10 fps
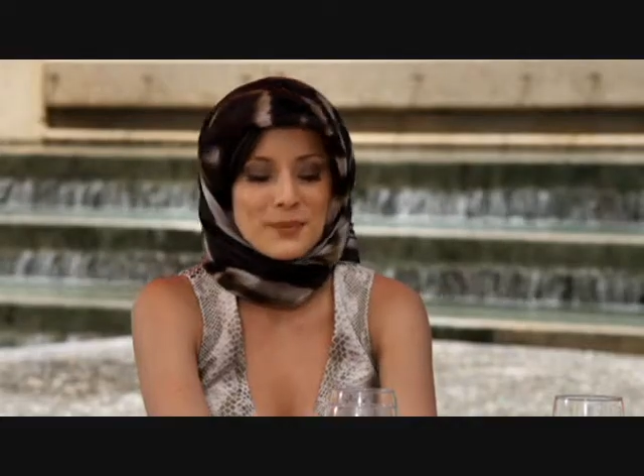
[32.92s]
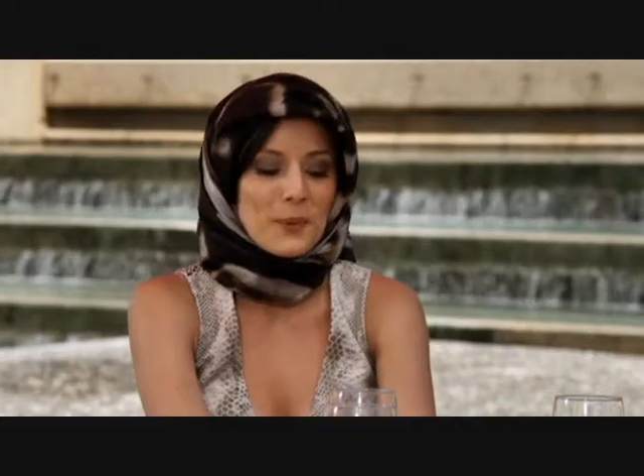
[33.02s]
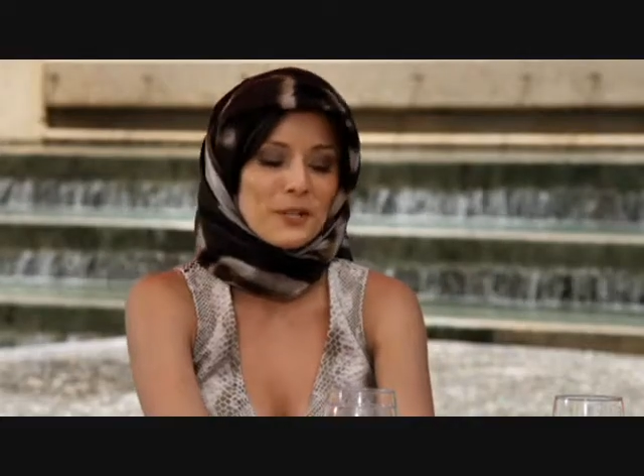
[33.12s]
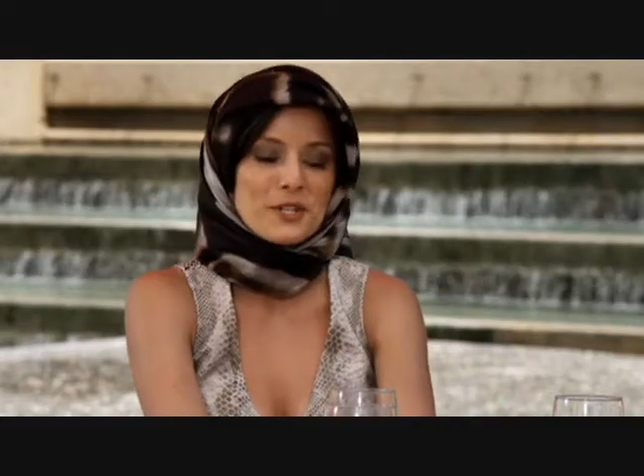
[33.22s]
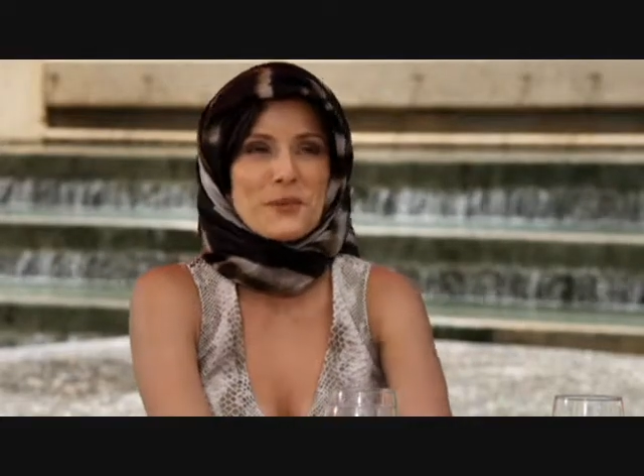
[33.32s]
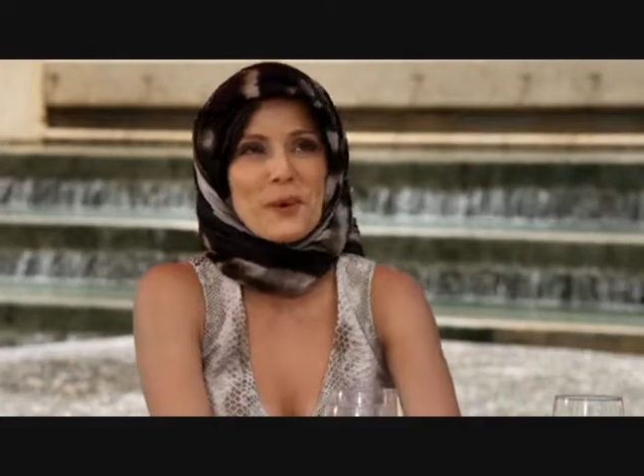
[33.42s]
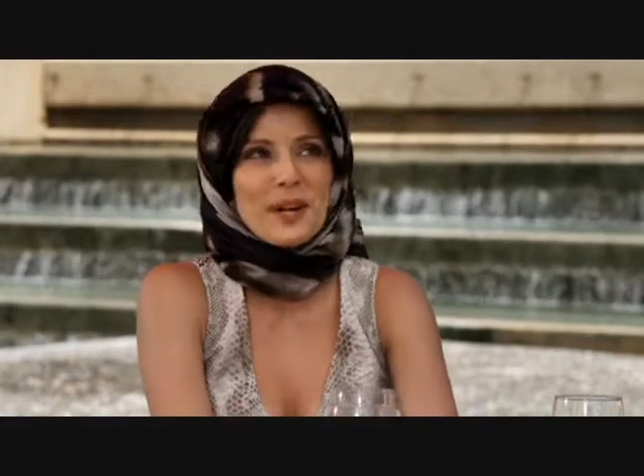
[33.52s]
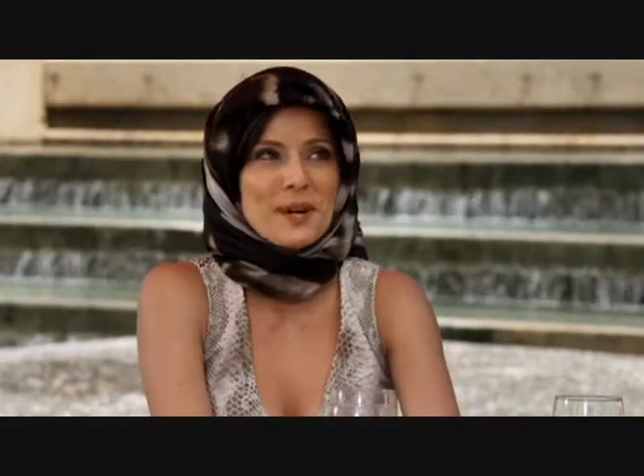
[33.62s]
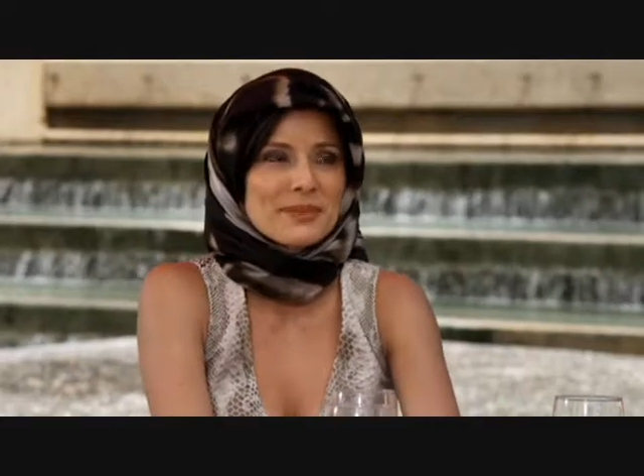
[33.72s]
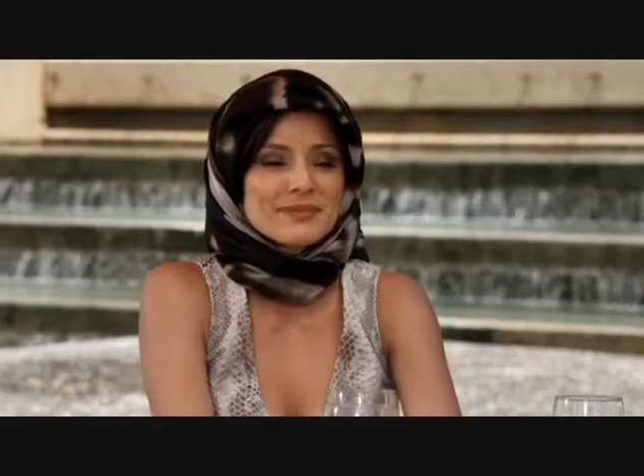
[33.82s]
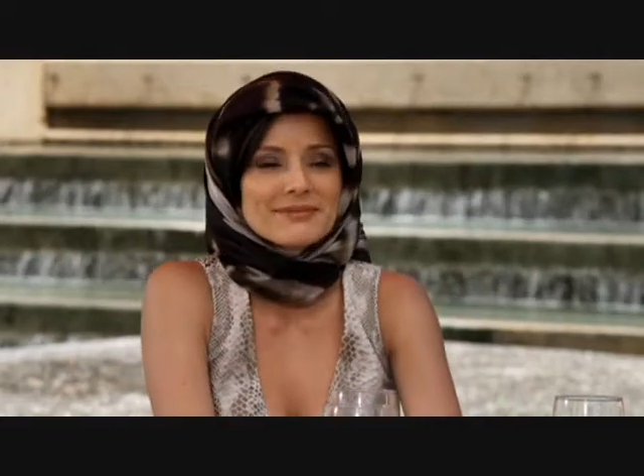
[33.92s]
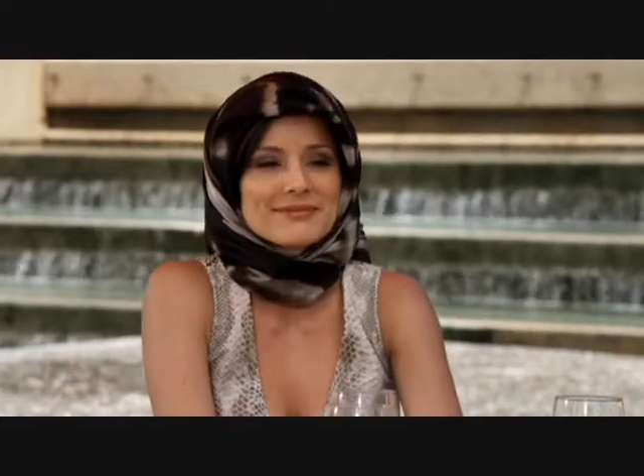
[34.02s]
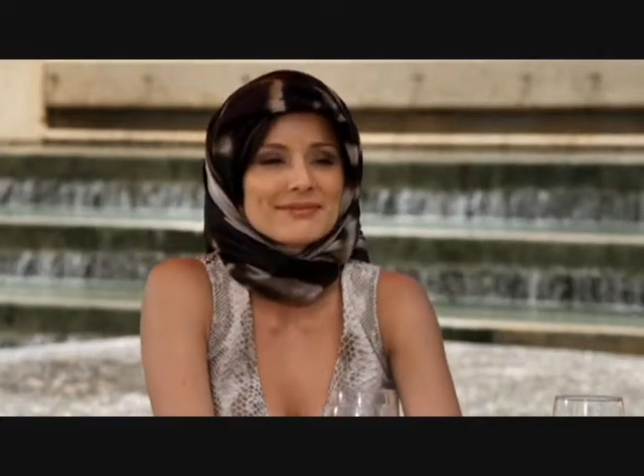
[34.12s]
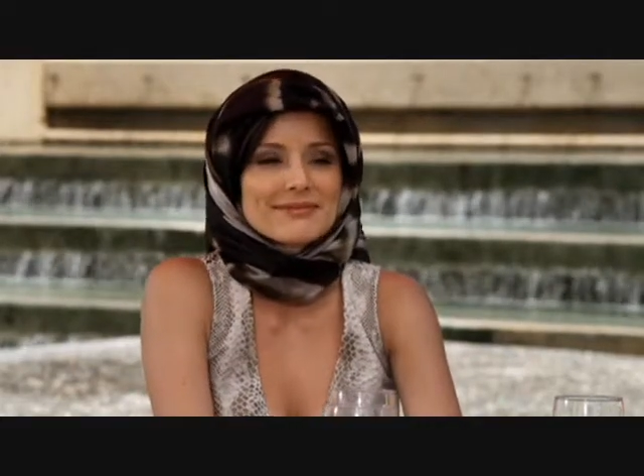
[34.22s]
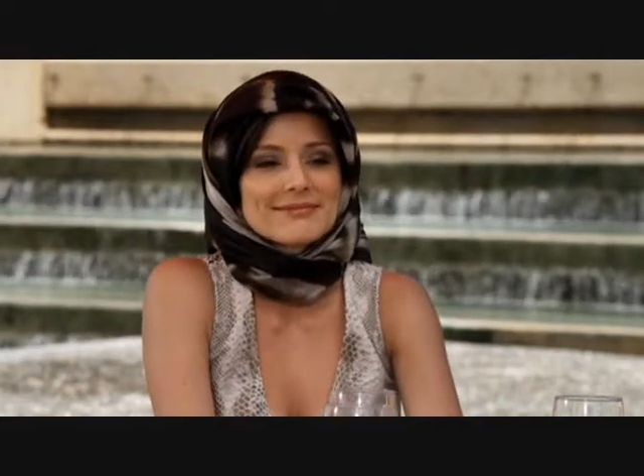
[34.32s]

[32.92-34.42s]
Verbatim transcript: This morning she woke up and